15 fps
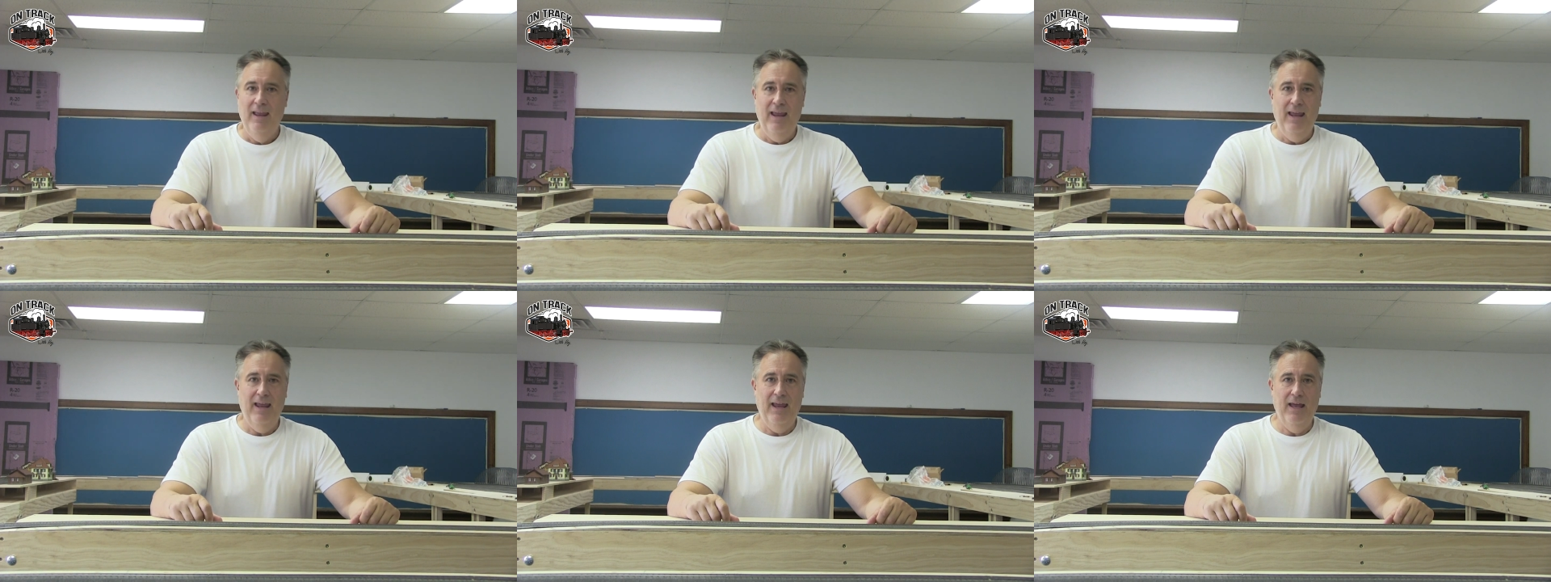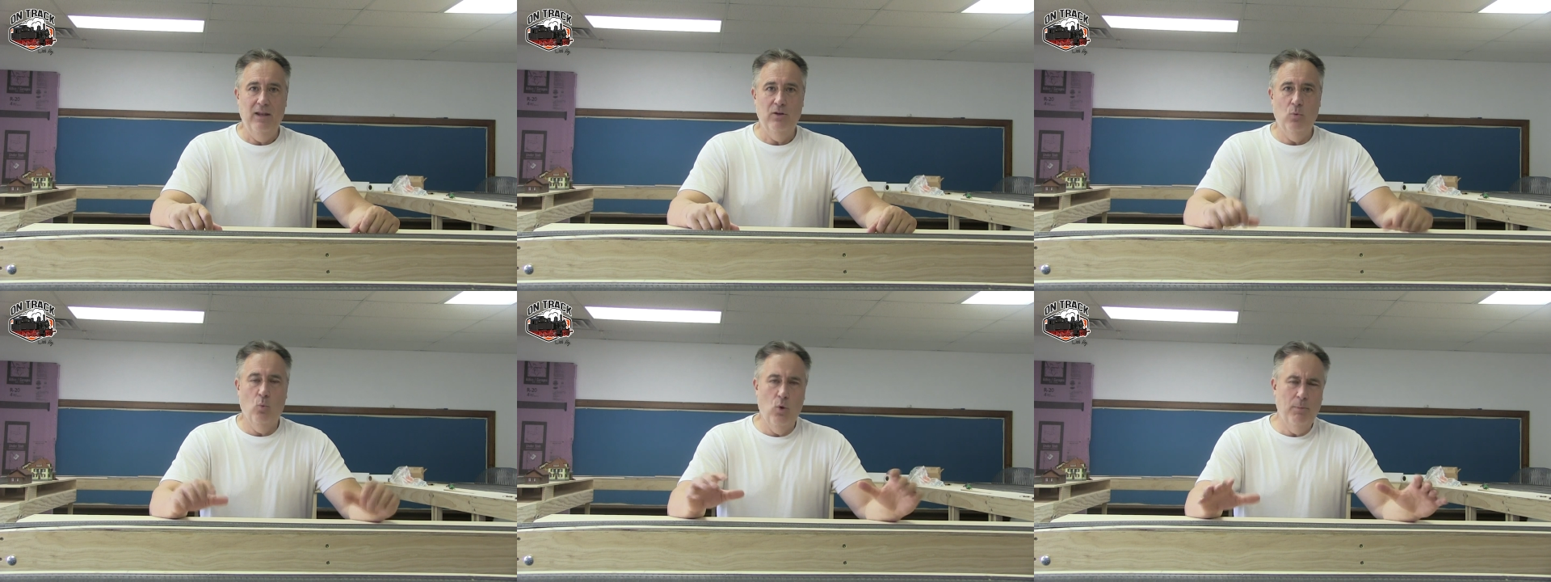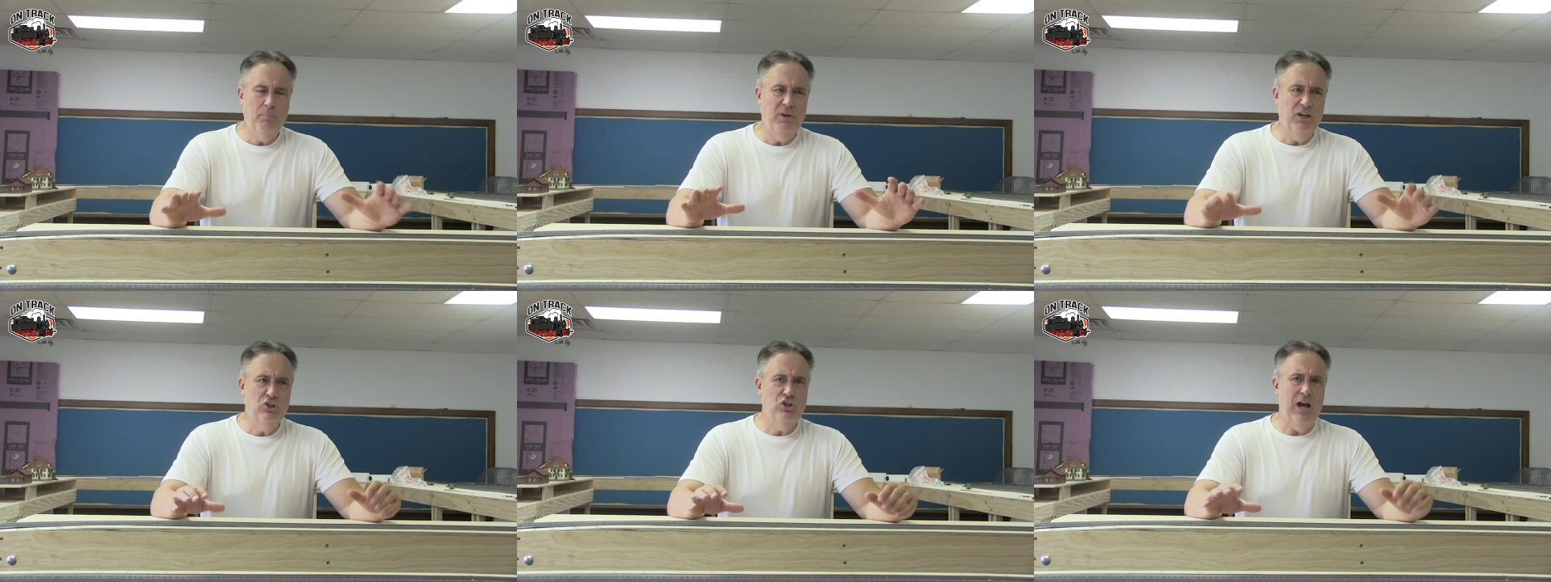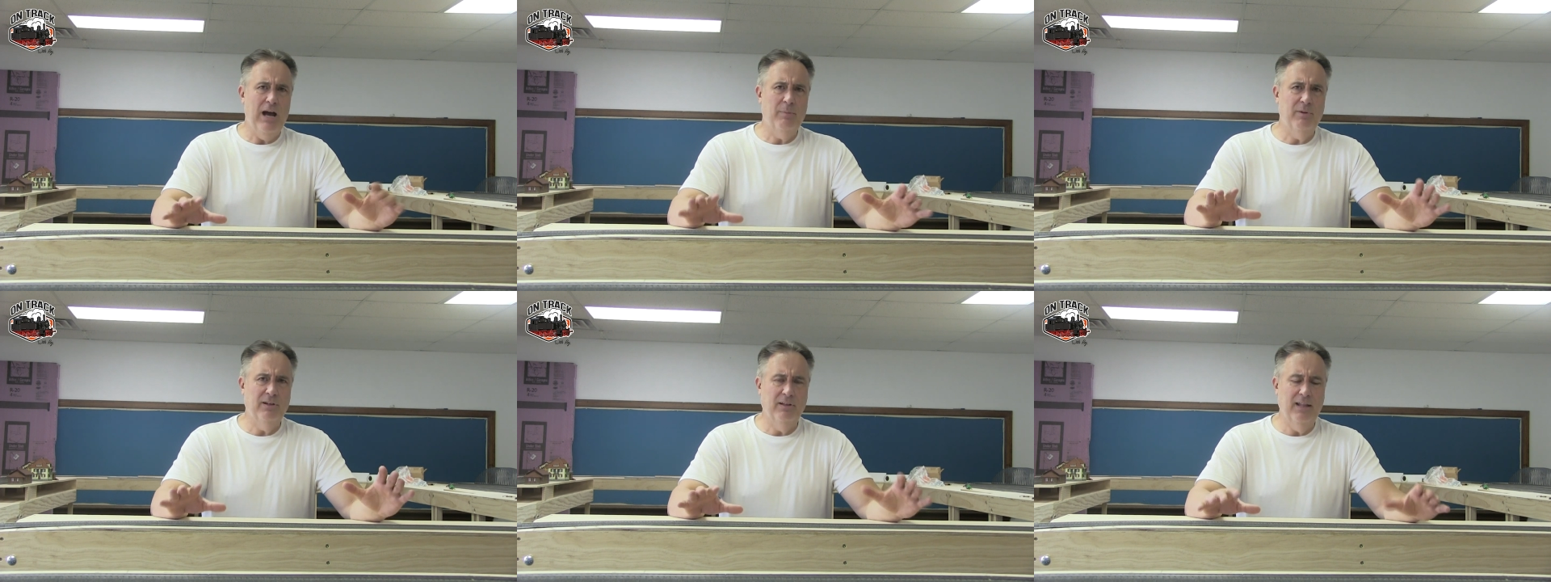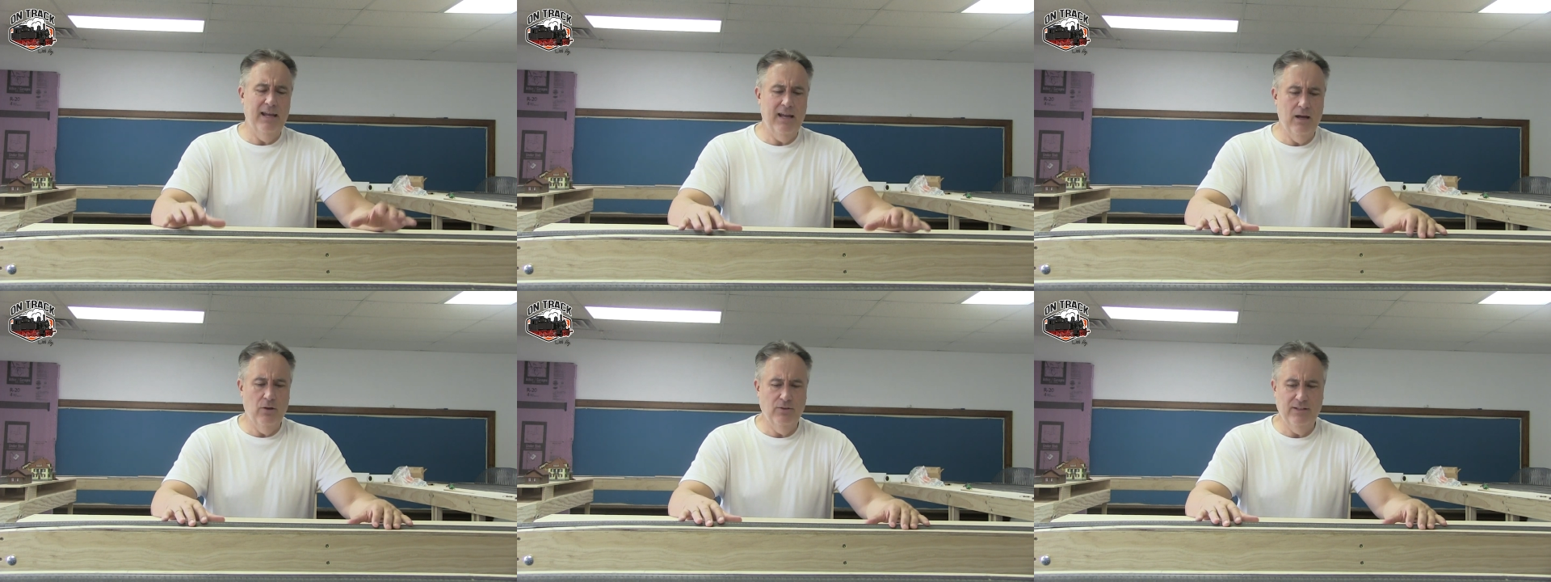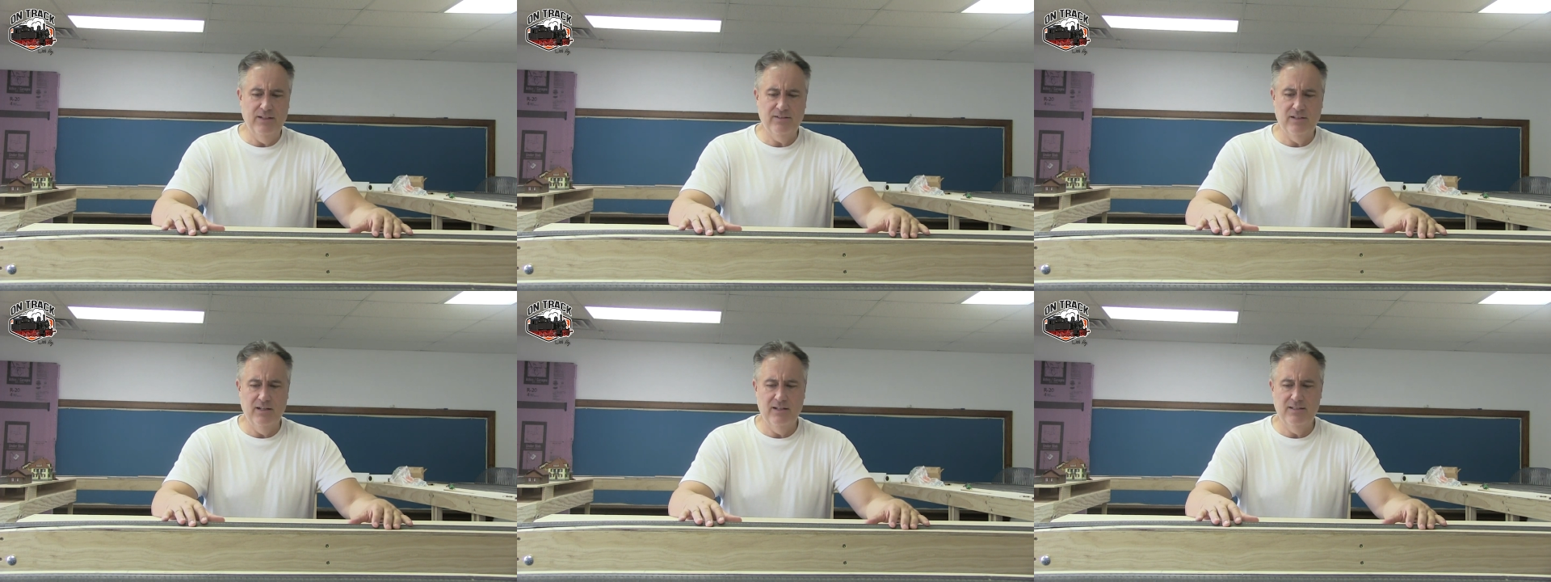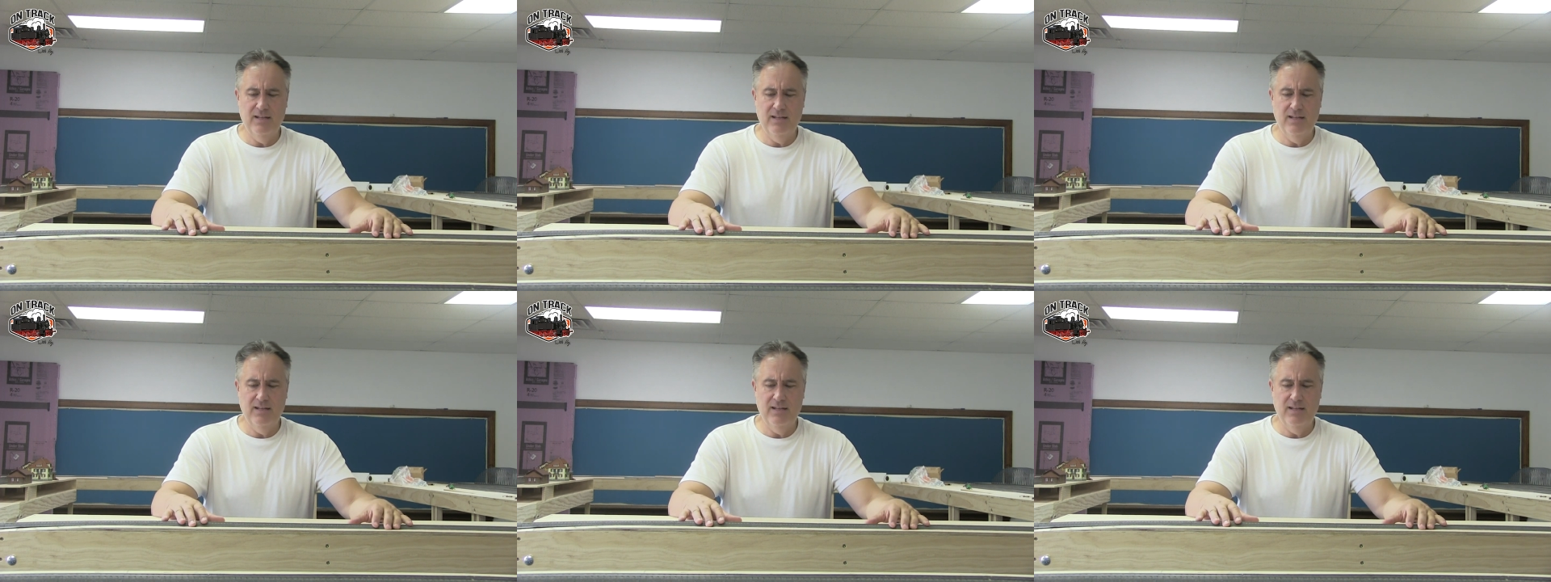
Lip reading: And one big job of the layout that's going